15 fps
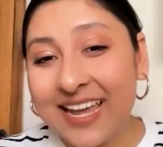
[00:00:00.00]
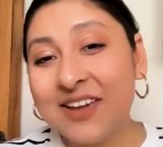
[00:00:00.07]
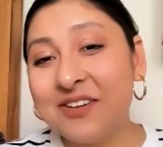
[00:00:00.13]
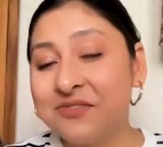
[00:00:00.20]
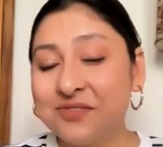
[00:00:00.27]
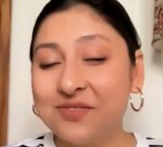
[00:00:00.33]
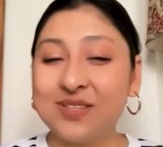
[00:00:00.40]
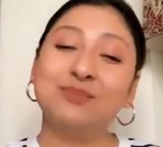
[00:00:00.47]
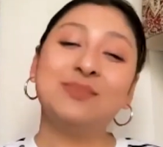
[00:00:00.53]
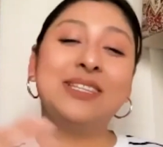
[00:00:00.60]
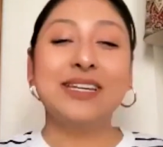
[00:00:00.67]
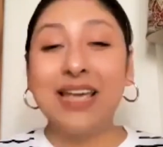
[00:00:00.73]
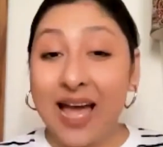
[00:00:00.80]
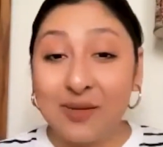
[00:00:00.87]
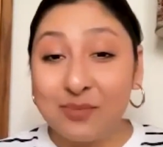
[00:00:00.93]
if
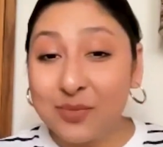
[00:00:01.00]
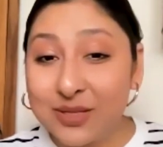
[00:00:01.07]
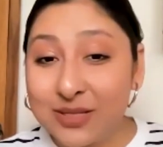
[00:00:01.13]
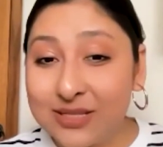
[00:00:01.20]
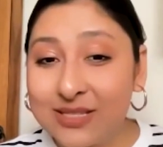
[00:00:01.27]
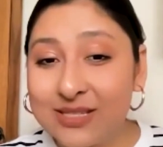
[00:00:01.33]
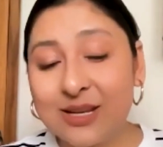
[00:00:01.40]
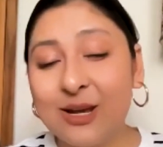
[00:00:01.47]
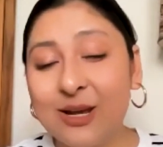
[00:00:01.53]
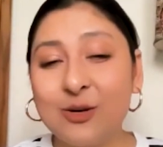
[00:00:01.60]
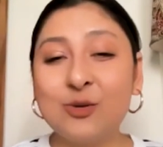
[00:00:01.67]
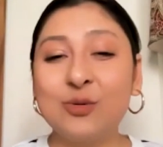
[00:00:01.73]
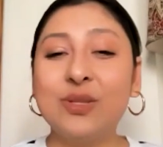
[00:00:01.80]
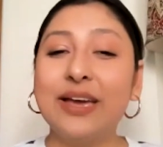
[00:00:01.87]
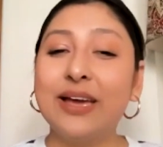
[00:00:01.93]
something happens
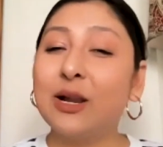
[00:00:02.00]
to their